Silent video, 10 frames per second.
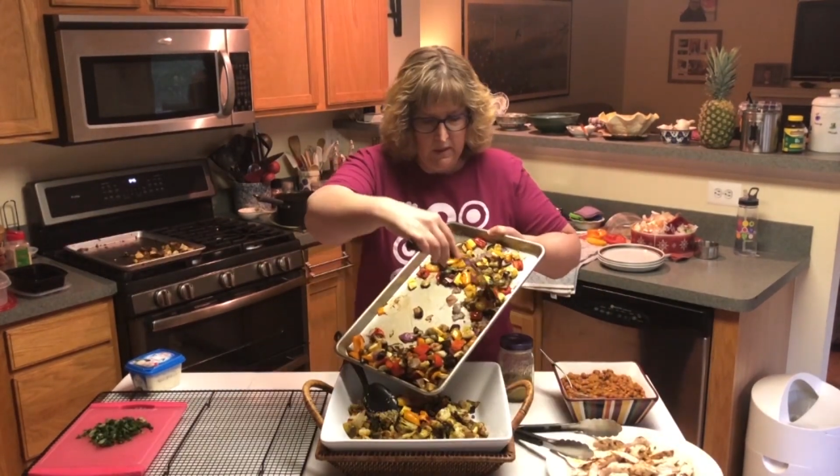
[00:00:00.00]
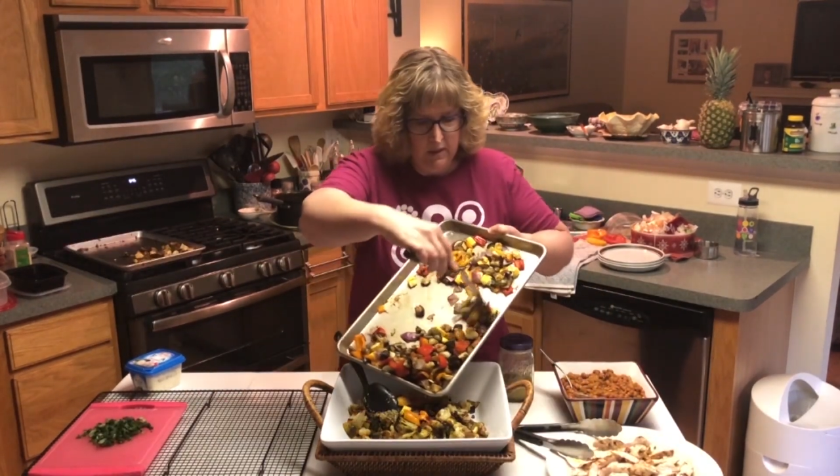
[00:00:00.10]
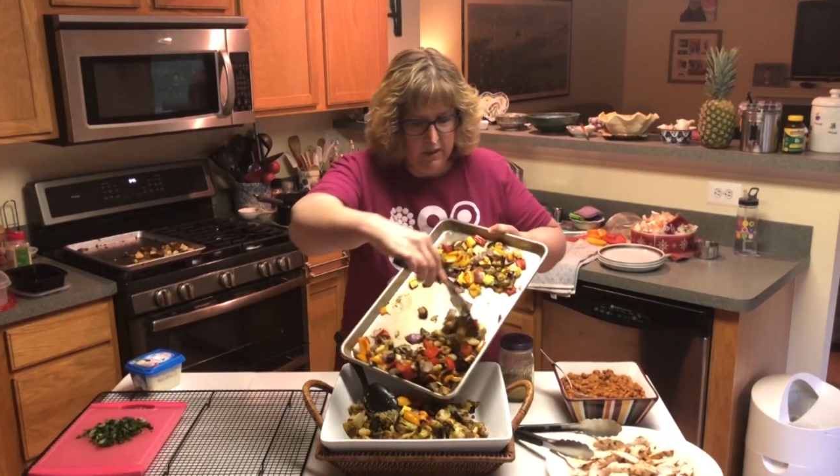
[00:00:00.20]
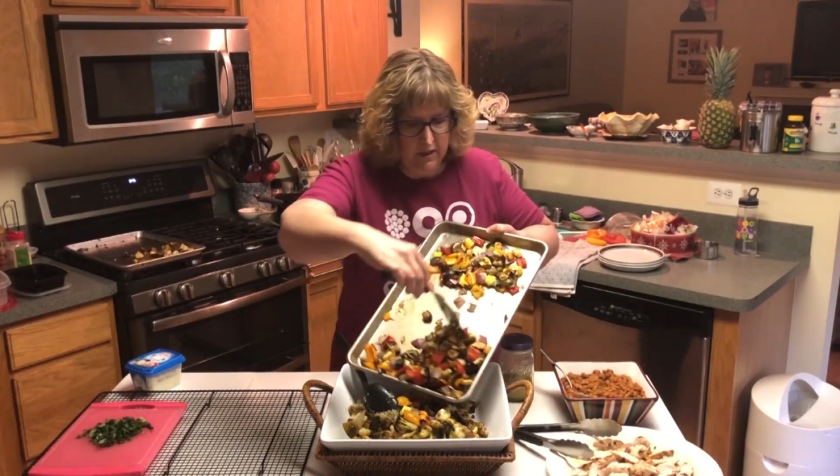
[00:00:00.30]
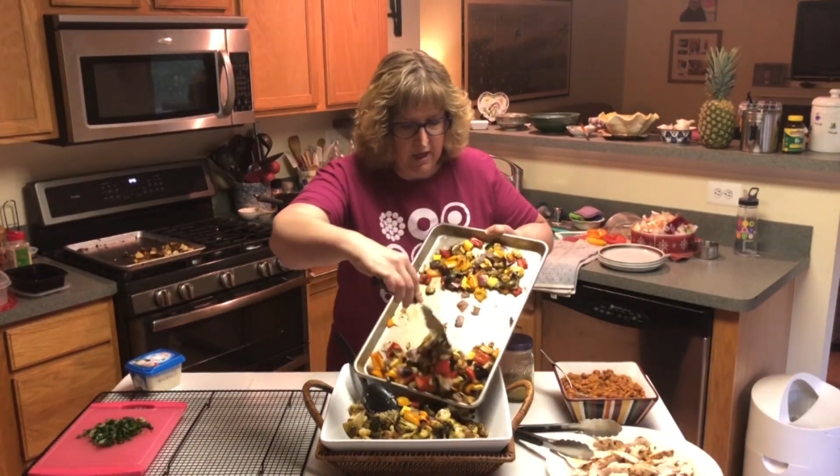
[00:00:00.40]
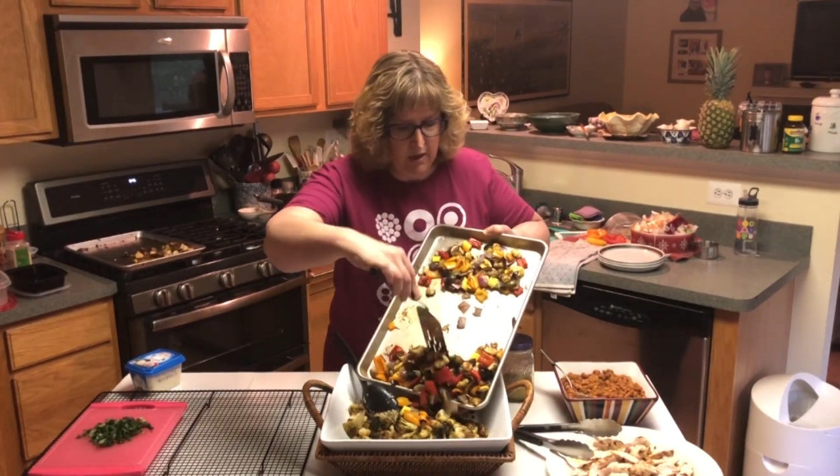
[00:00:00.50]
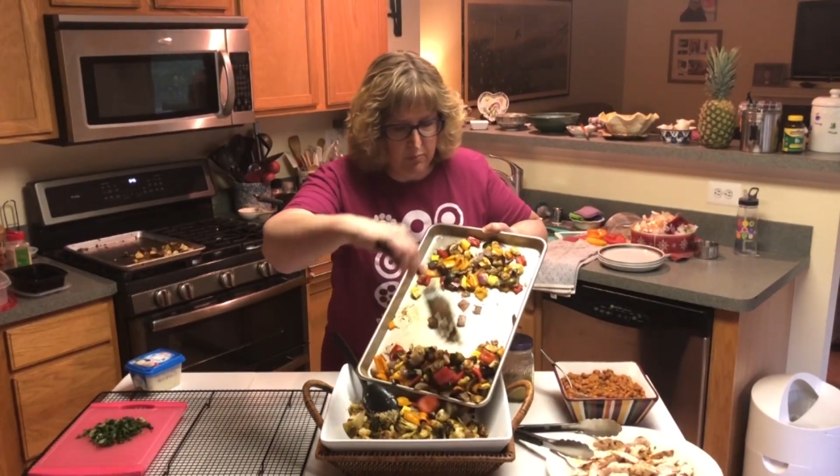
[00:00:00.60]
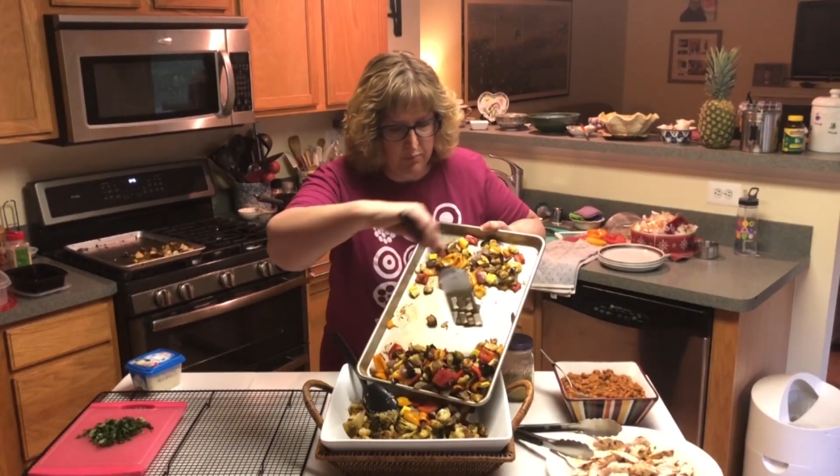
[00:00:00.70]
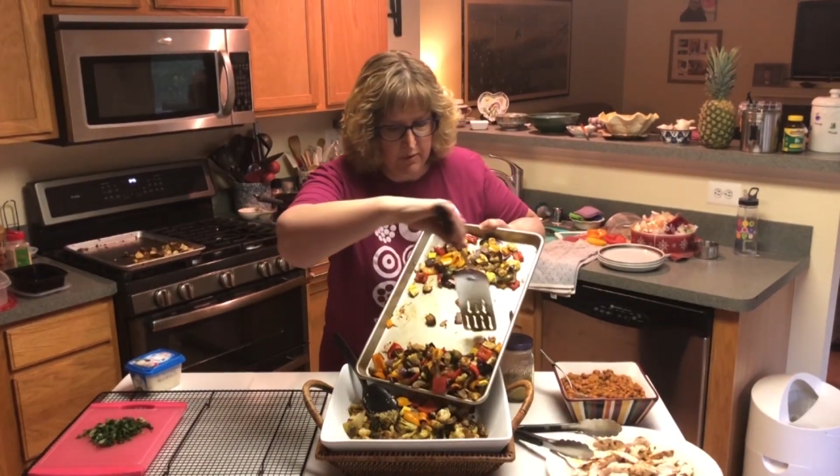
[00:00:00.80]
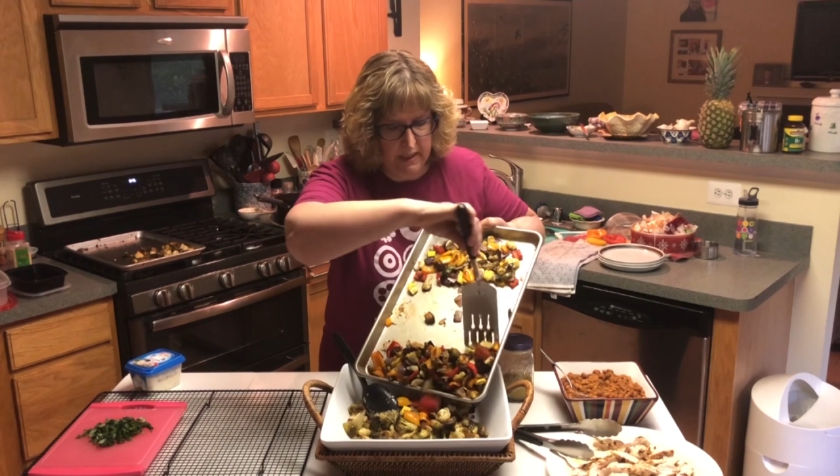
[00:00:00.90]
Look how
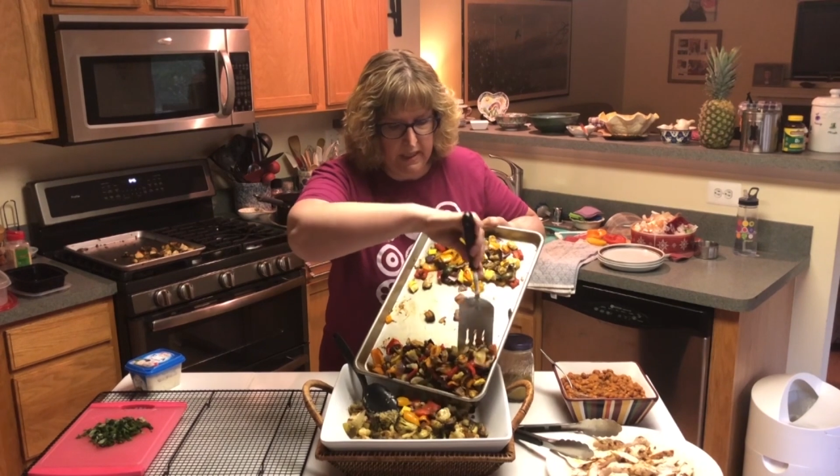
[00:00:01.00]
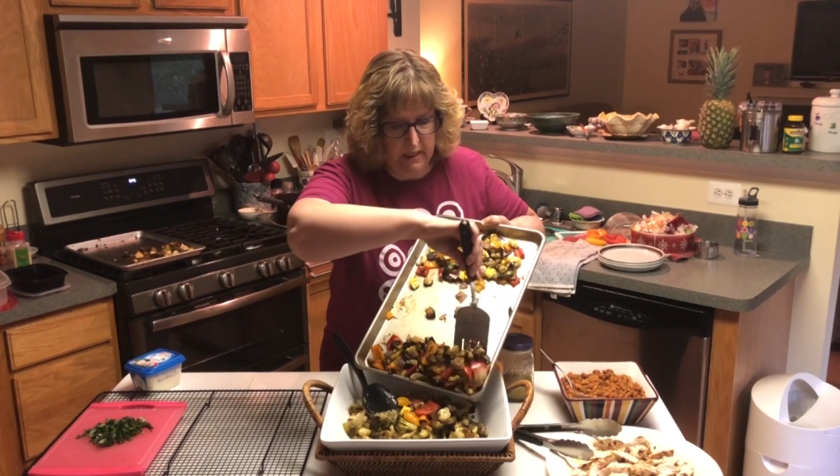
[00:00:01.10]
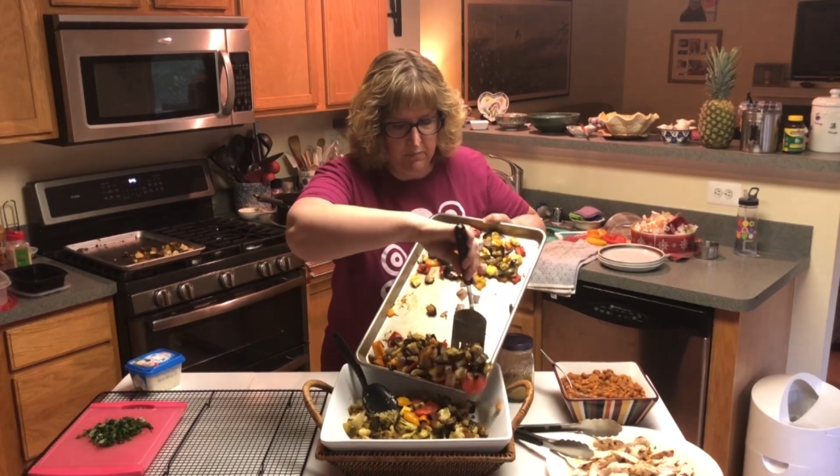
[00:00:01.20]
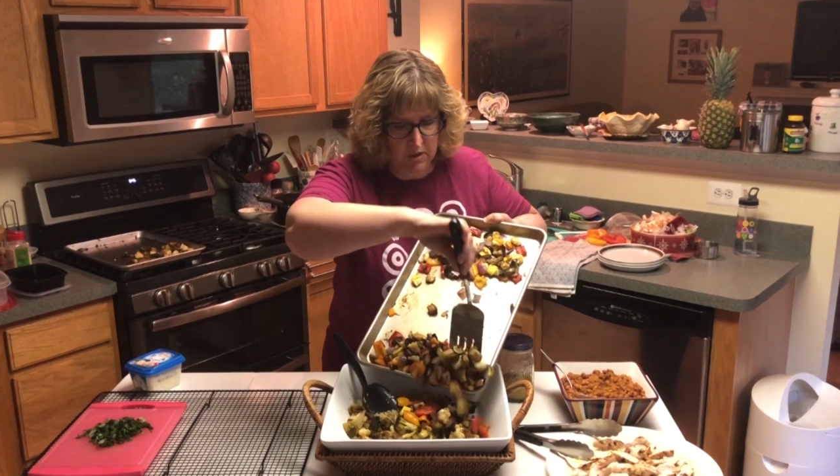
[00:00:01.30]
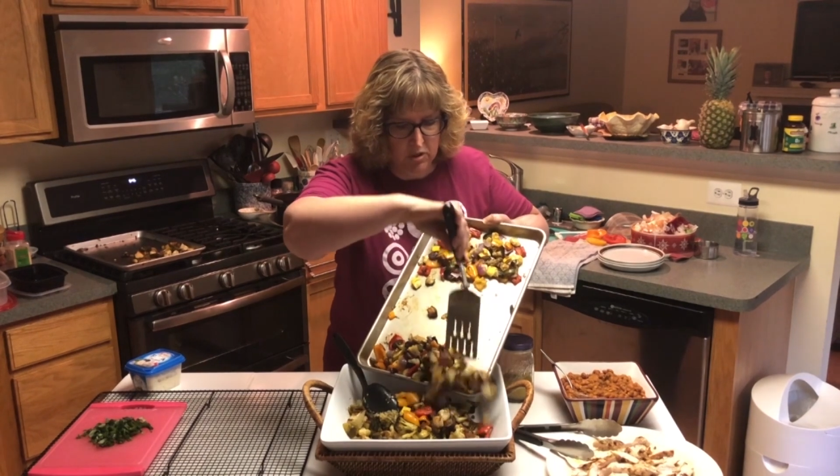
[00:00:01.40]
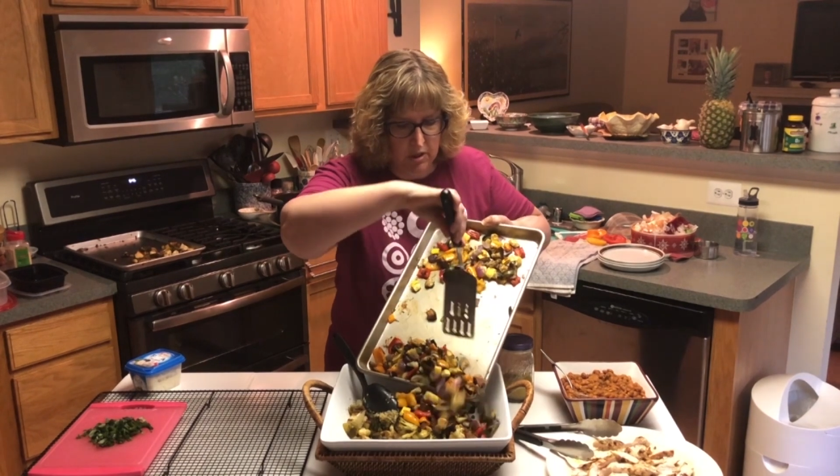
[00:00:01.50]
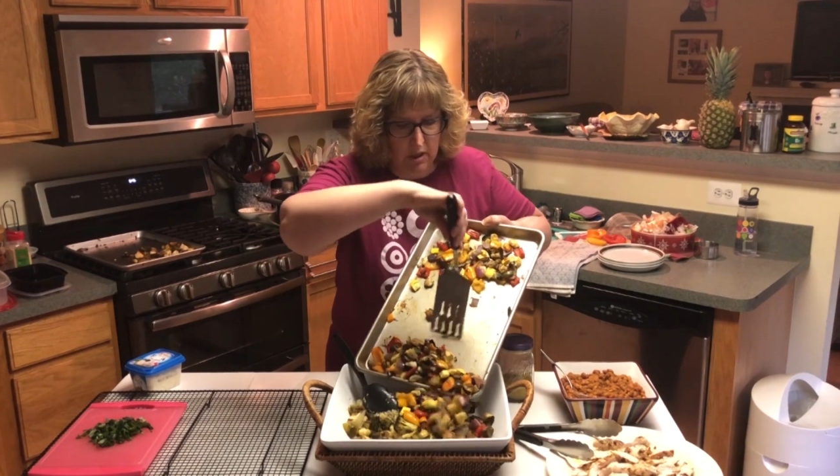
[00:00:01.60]
pretty. Make sure